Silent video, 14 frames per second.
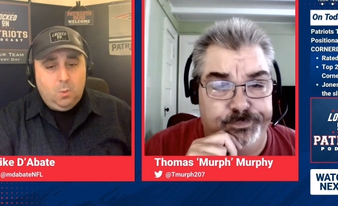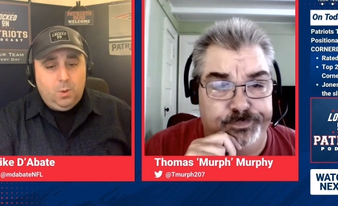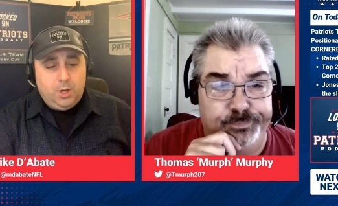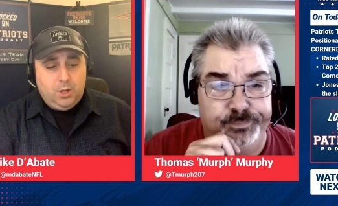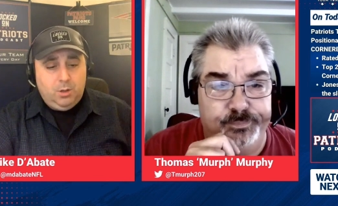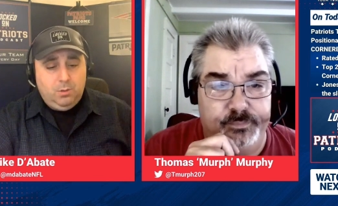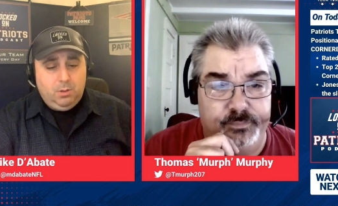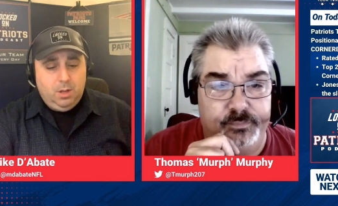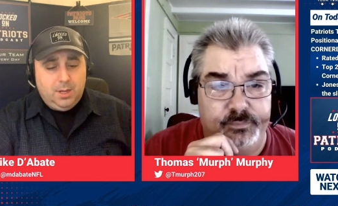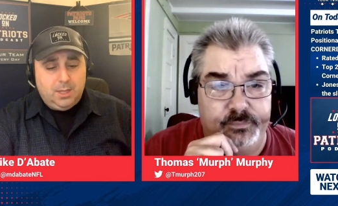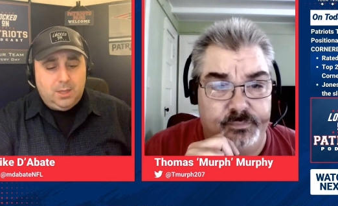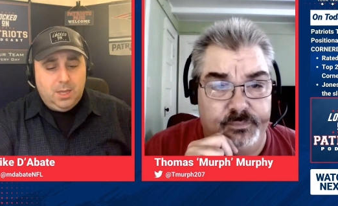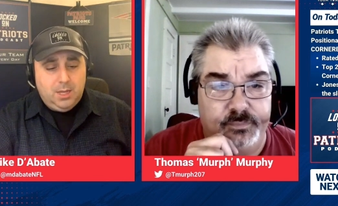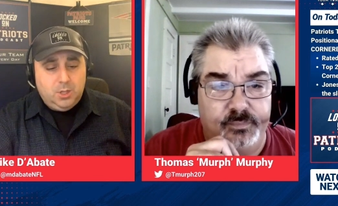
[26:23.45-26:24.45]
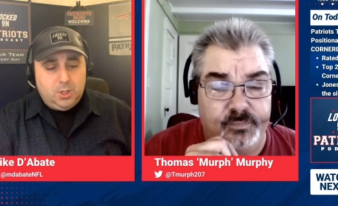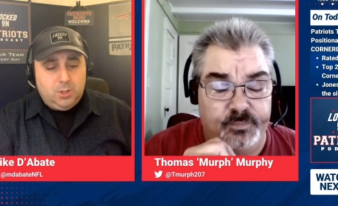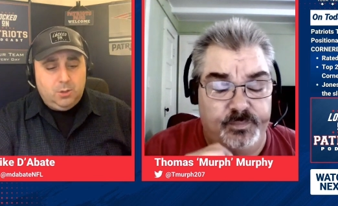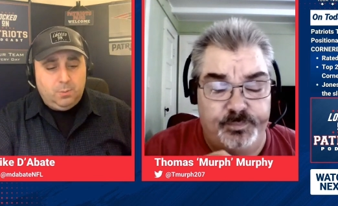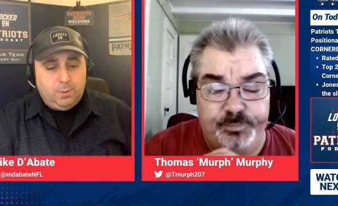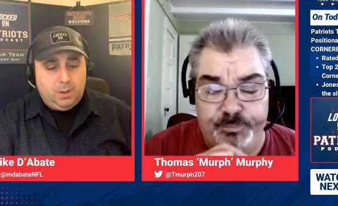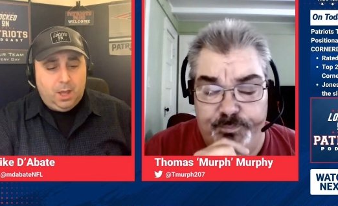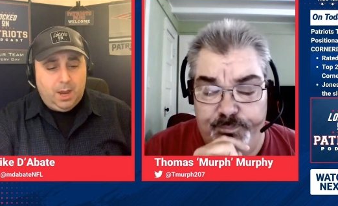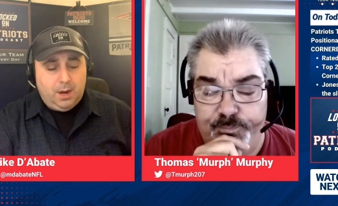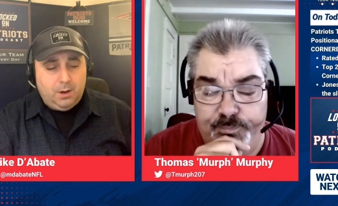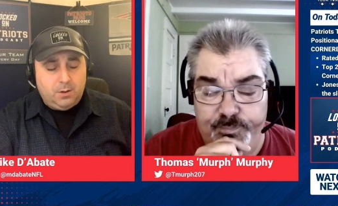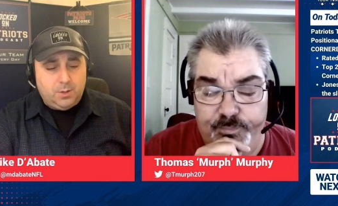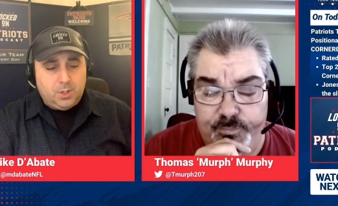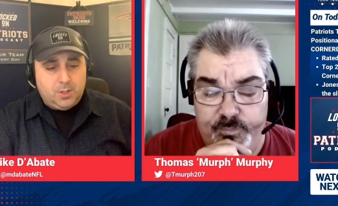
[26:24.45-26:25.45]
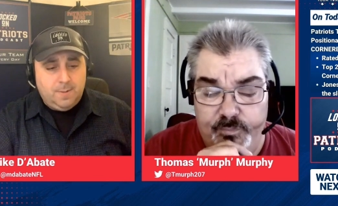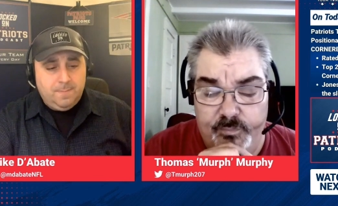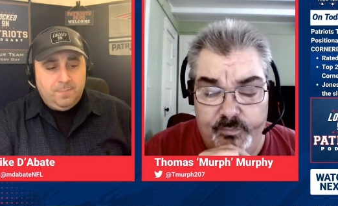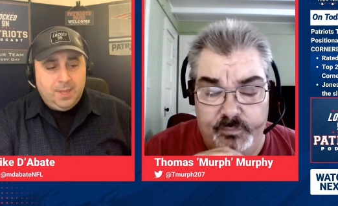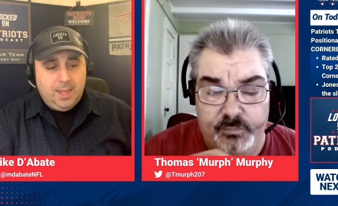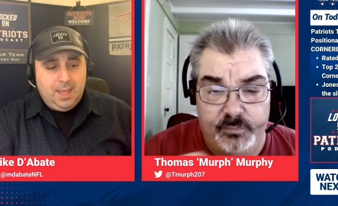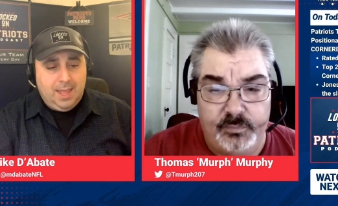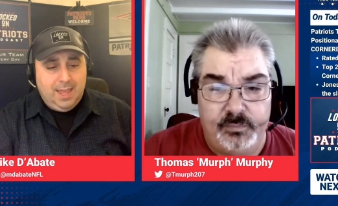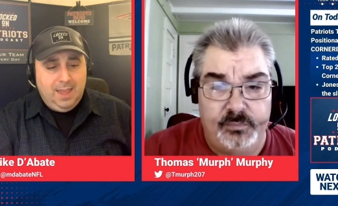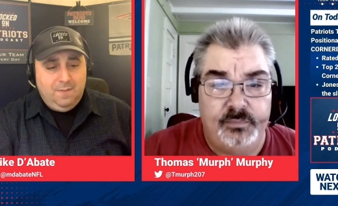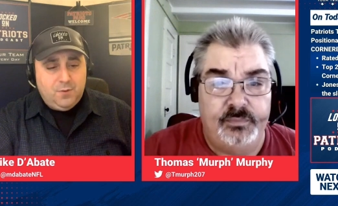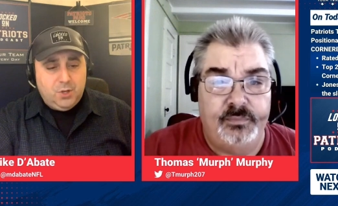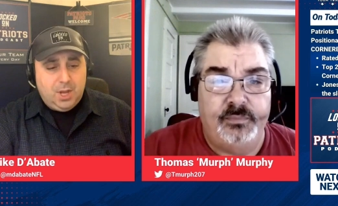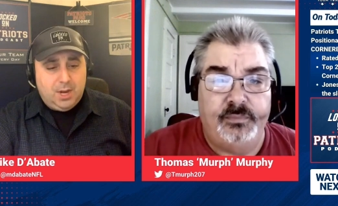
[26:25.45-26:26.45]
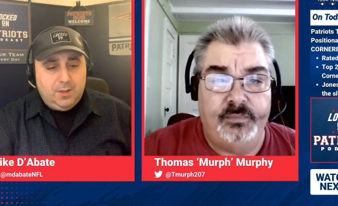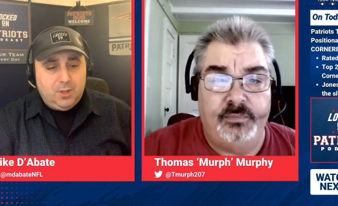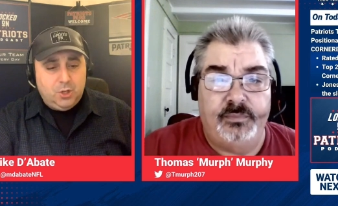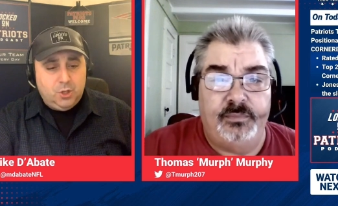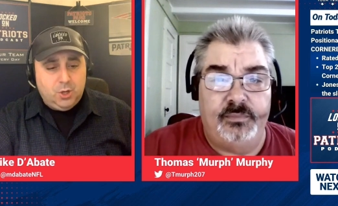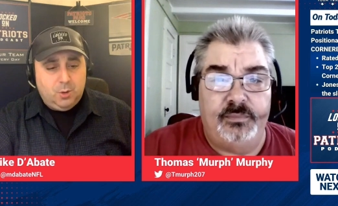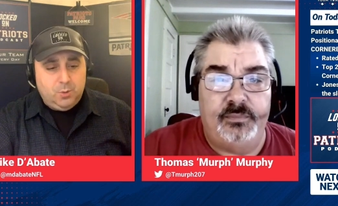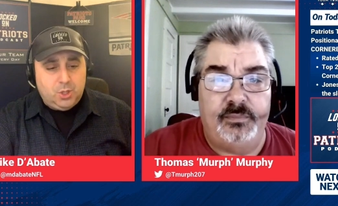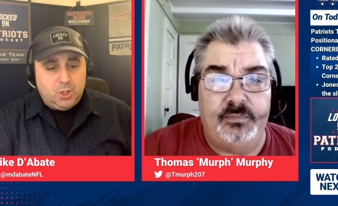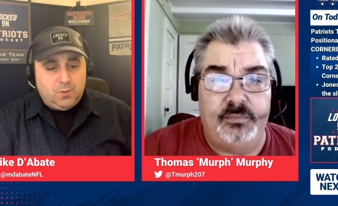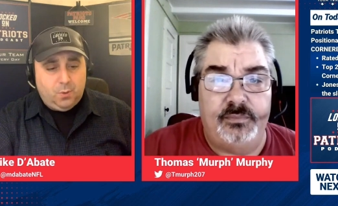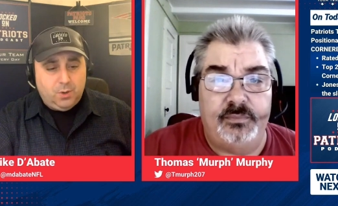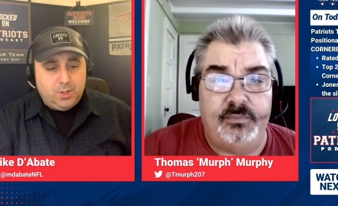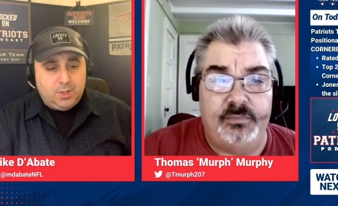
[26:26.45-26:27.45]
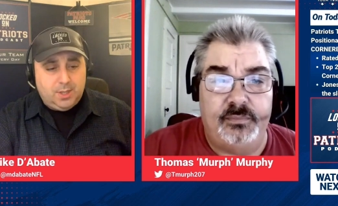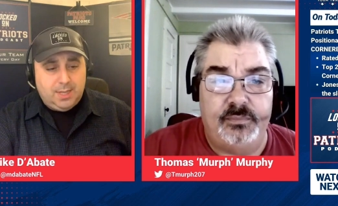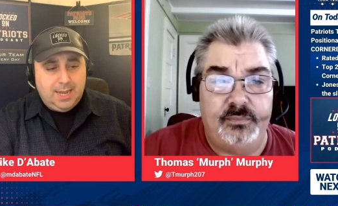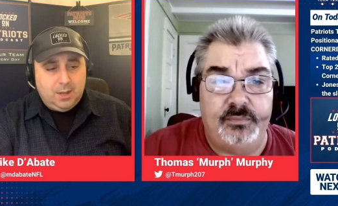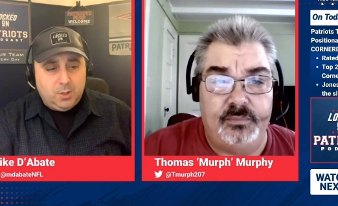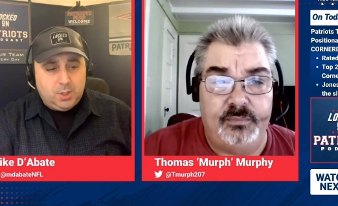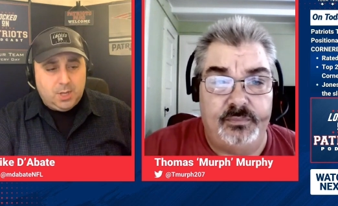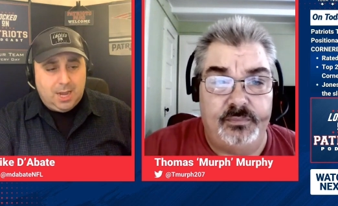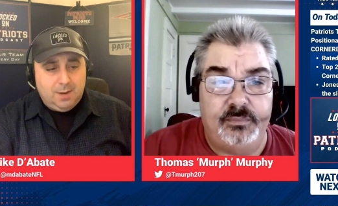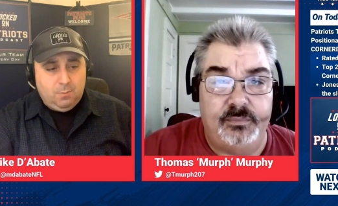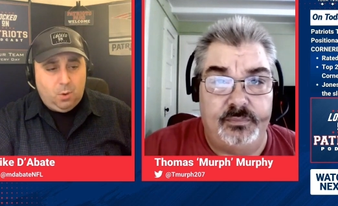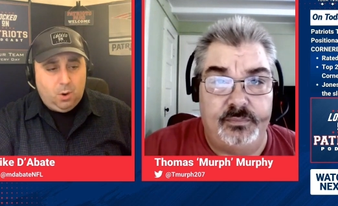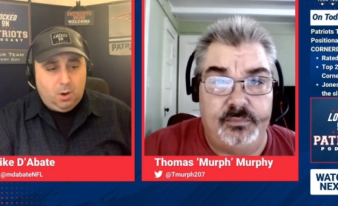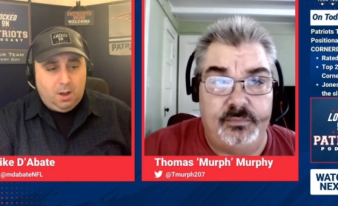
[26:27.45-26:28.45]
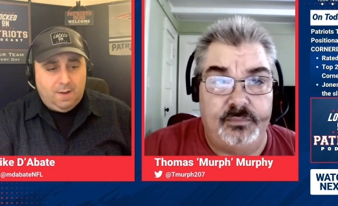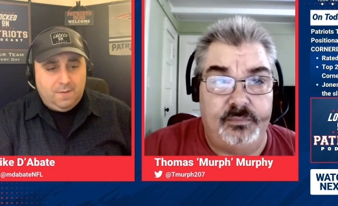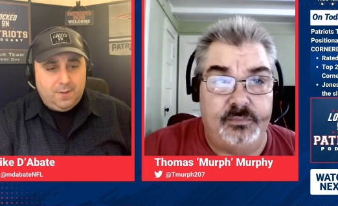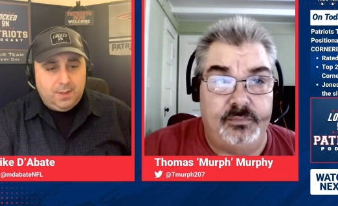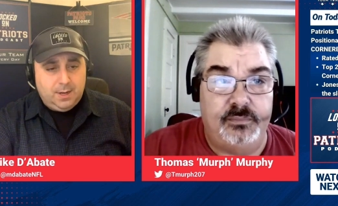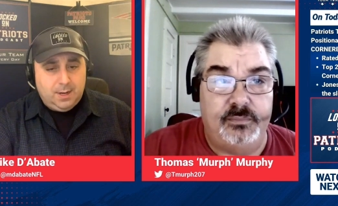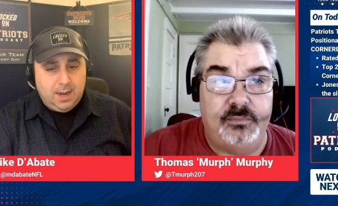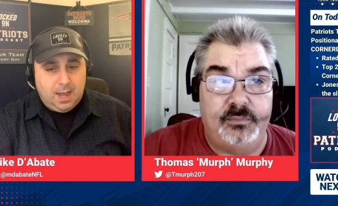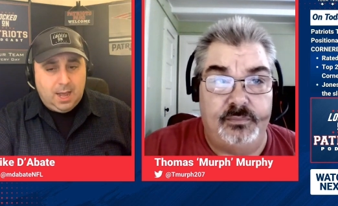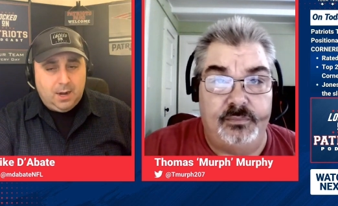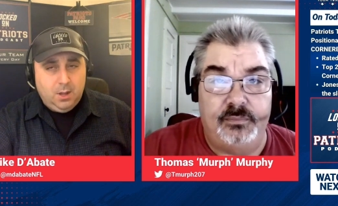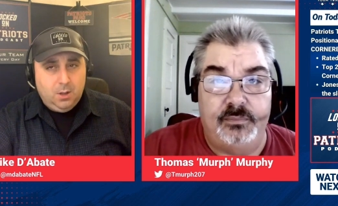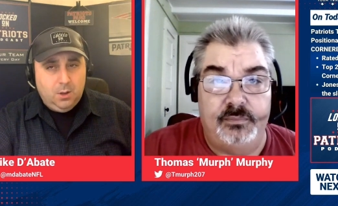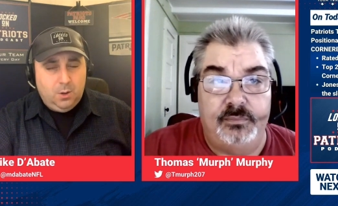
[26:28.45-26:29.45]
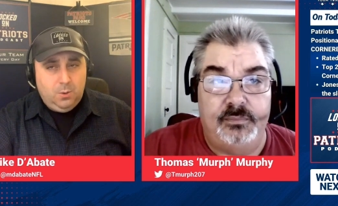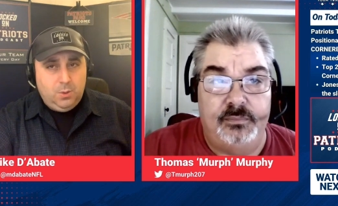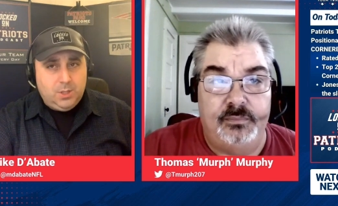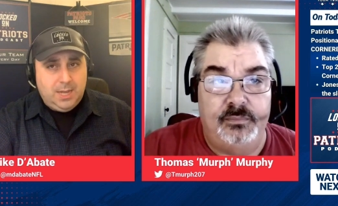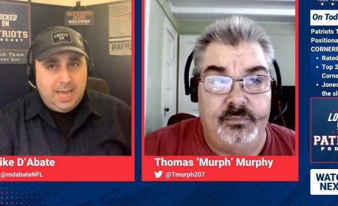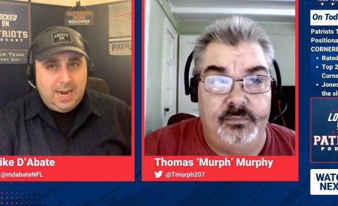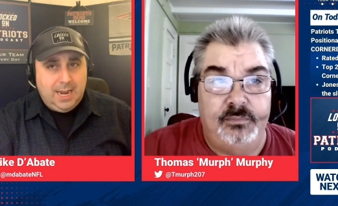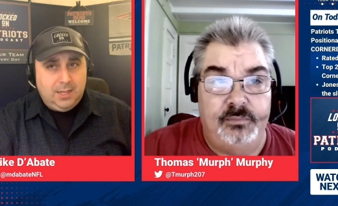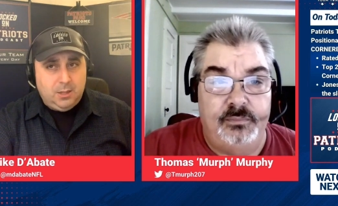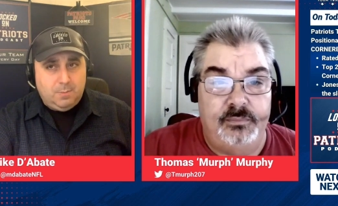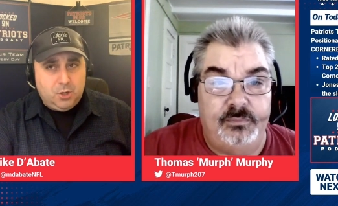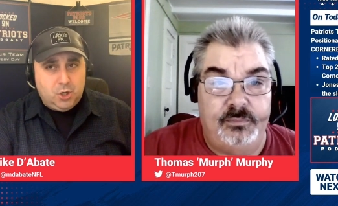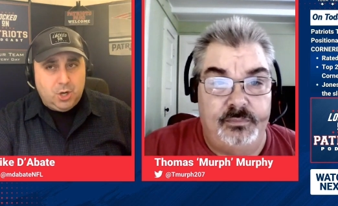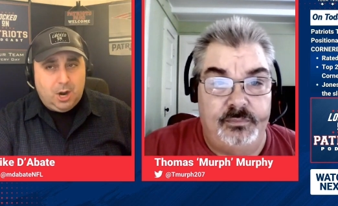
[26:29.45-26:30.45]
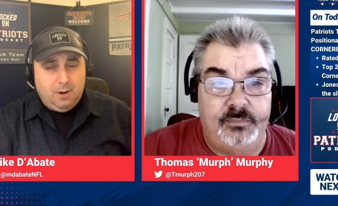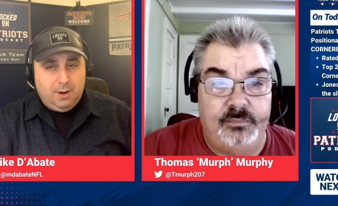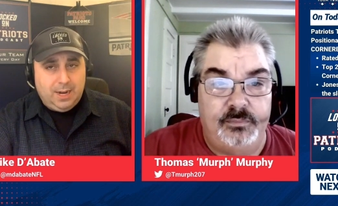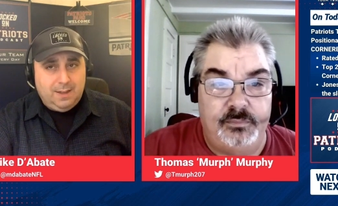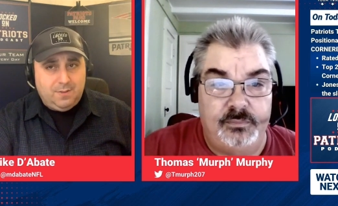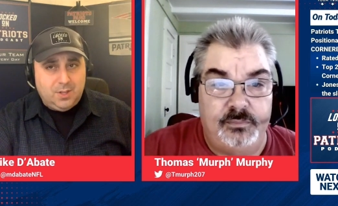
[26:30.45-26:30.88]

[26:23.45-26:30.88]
Speaker 1: Right. When you look at these two players, if Jonathan Jones is forced to the outside more often than not, who's getting the majority of